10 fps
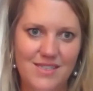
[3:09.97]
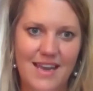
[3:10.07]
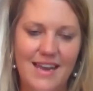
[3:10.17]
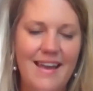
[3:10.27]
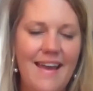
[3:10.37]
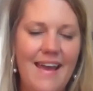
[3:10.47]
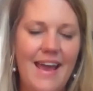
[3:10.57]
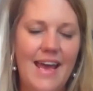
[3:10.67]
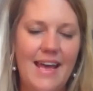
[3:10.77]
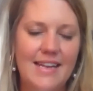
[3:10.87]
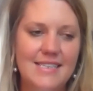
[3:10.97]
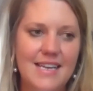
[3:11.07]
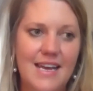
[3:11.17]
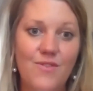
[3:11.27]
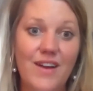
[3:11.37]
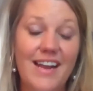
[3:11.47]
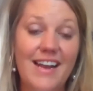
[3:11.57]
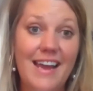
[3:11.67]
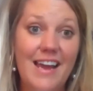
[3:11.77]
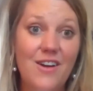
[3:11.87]
like. And
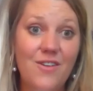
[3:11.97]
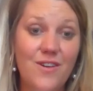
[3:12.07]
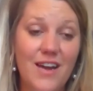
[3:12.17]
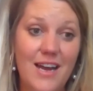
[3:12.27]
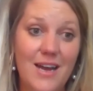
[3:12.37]
right now,